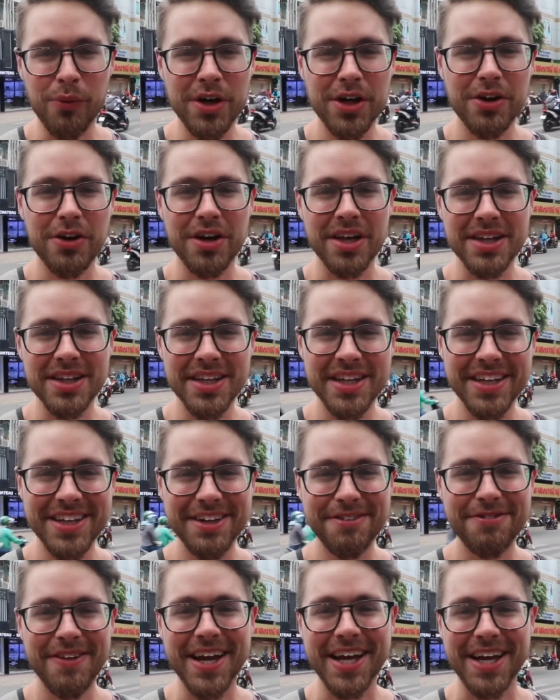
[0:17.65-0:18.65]
we're going to
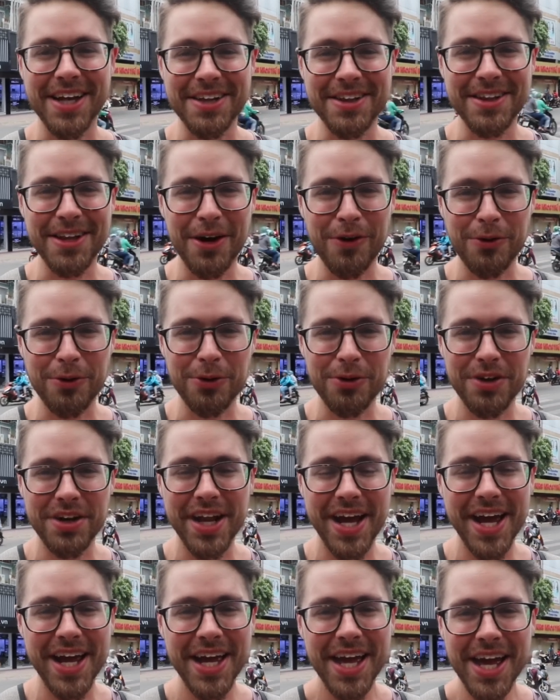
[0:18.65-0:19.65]
live like a local
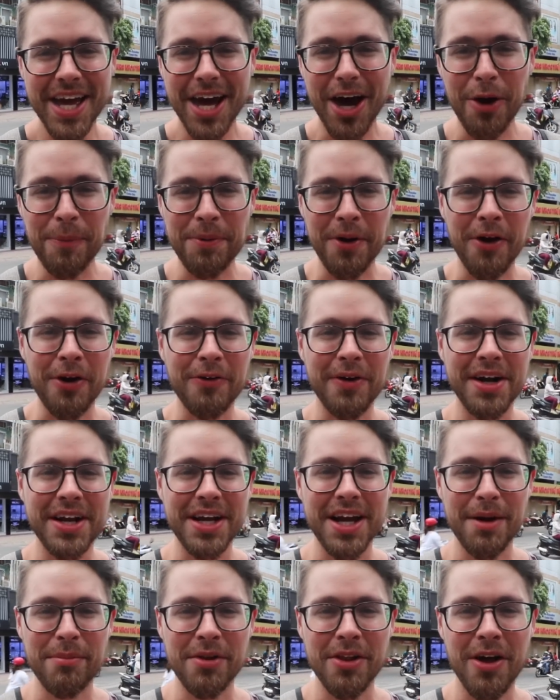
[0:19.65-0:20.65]
today. I hope y'all are ready
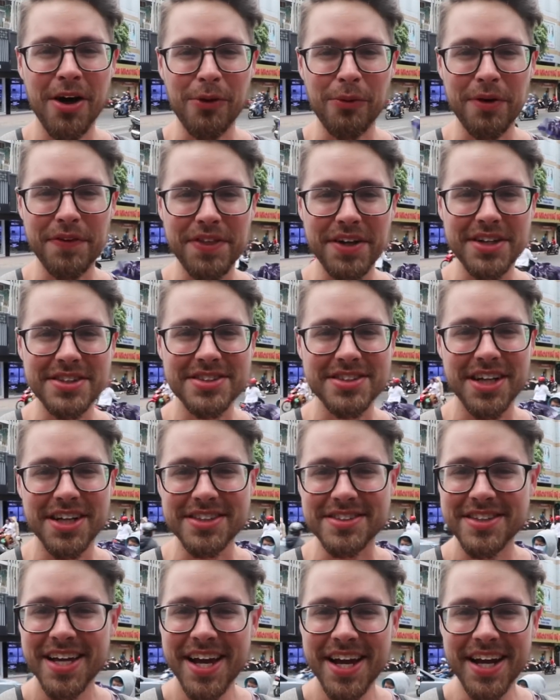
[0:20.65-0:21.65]
to come along with us
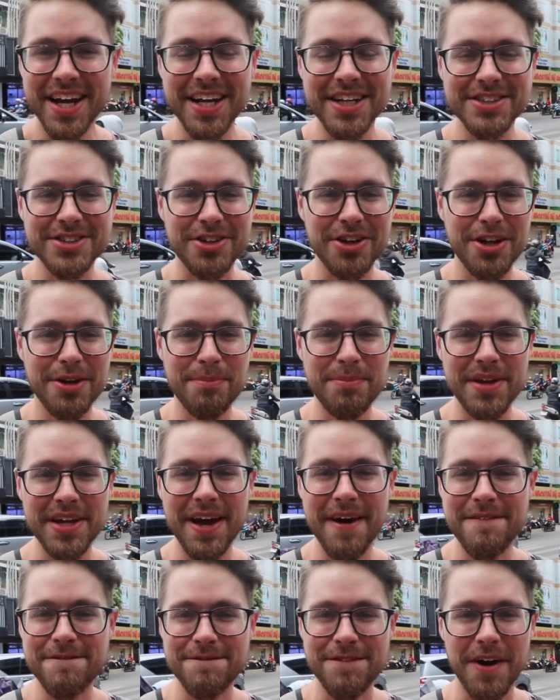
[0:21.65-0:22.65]
because it is going to be
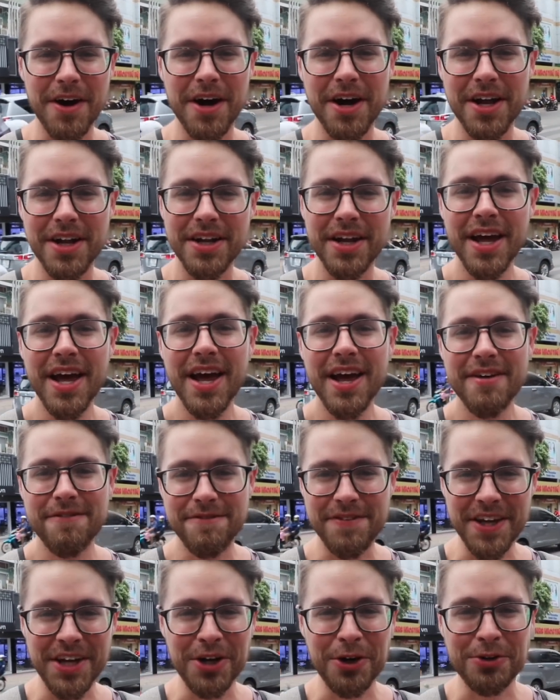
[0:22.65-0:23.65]
a
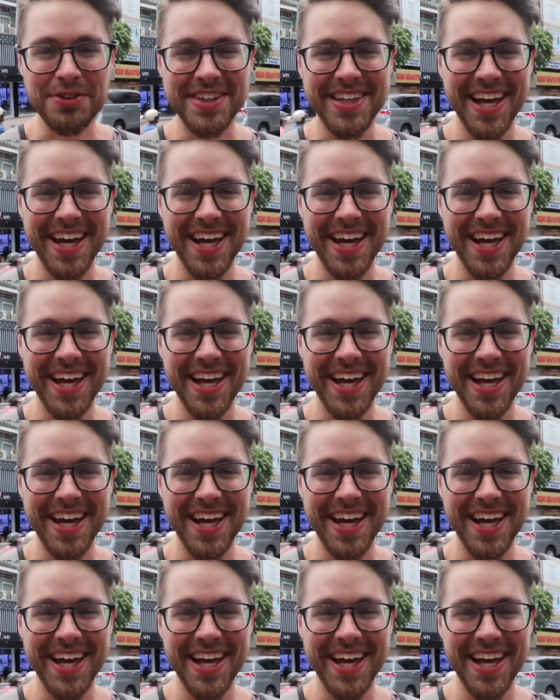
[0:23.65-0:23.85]
fun-filled